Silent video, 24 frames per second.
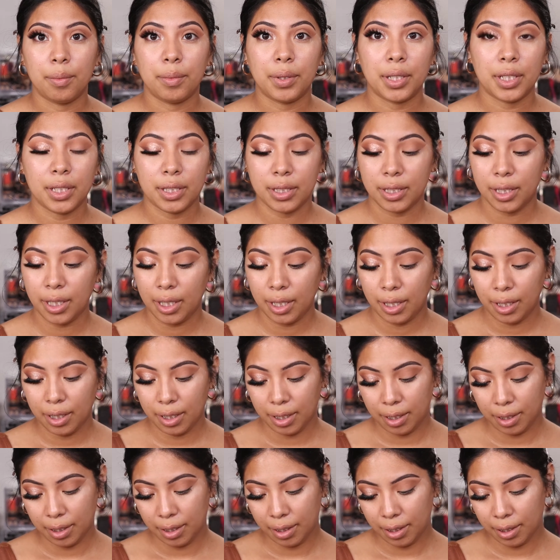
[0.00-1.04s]
I'm going to
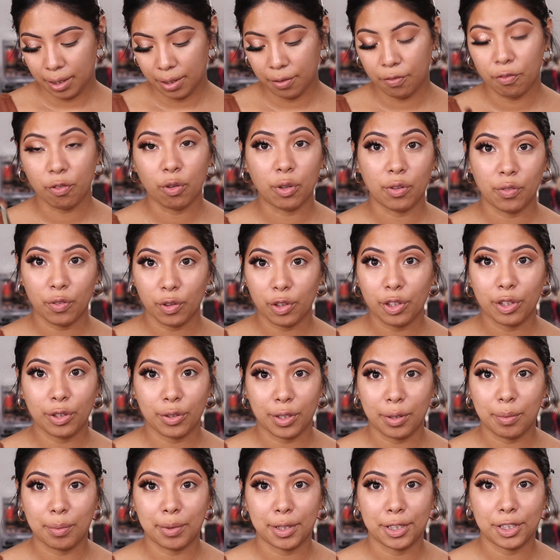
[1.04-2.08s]
take the
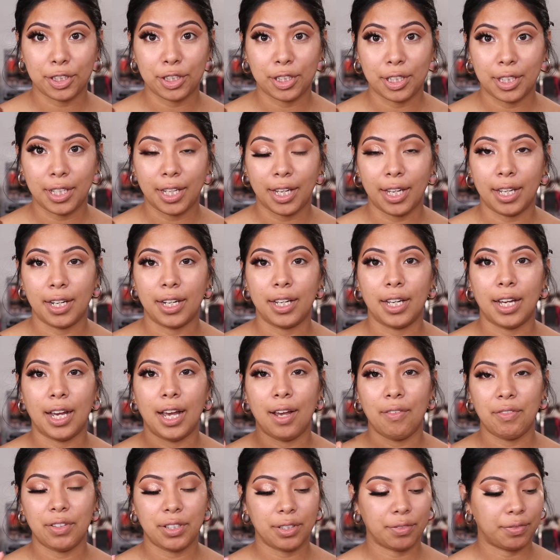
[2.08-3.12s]
443 brush again. I
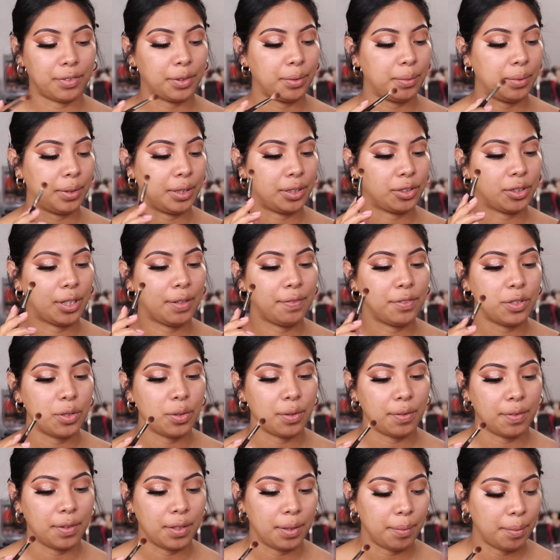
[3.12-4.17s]
have a different one, so I have two
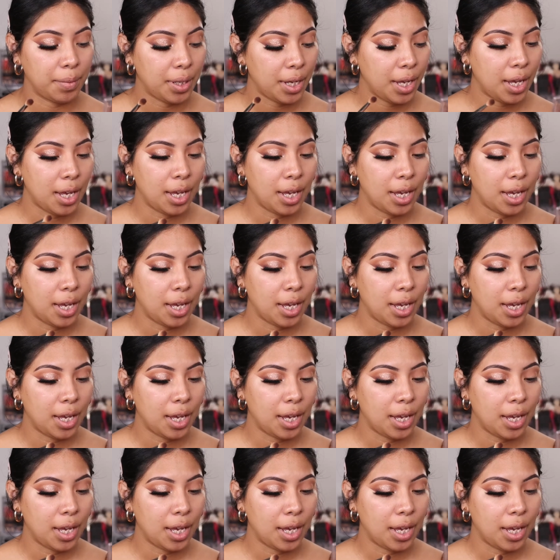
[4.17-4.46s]
of them.